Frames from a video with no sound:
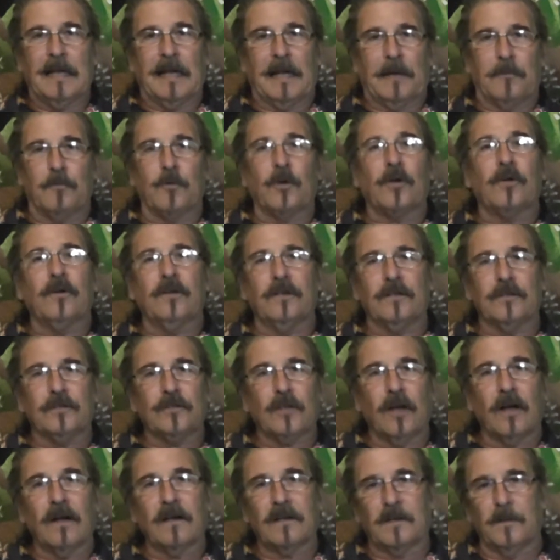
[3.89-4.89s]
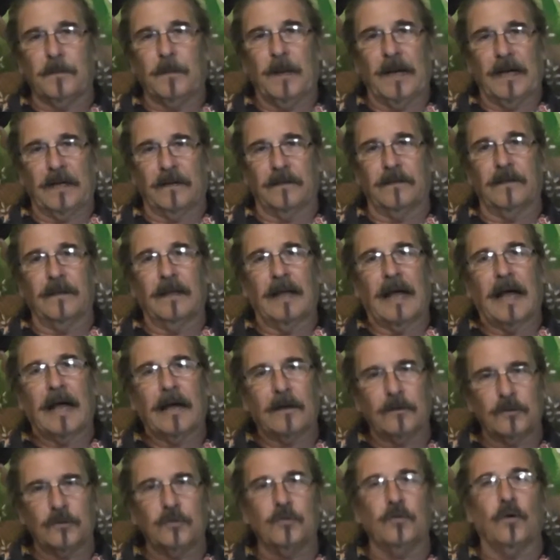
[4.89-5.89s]
and we're going to talk about
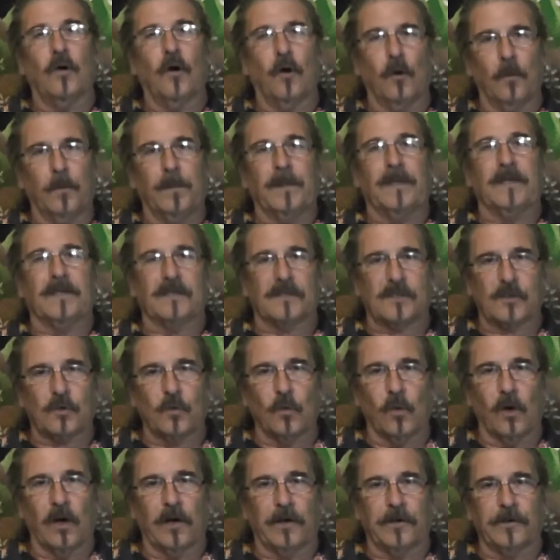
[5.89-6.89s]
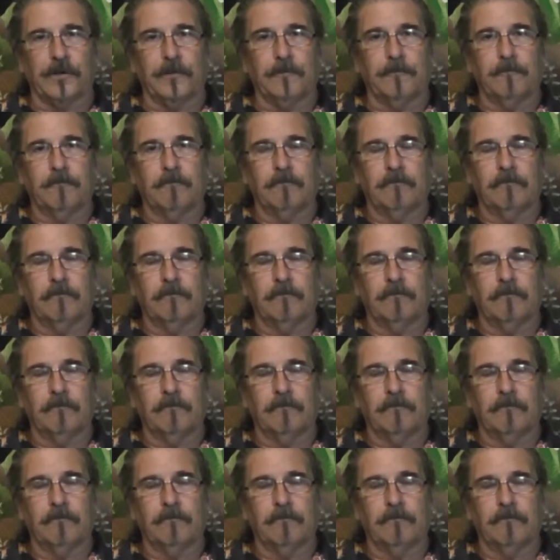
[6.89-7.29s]
how to open a squart.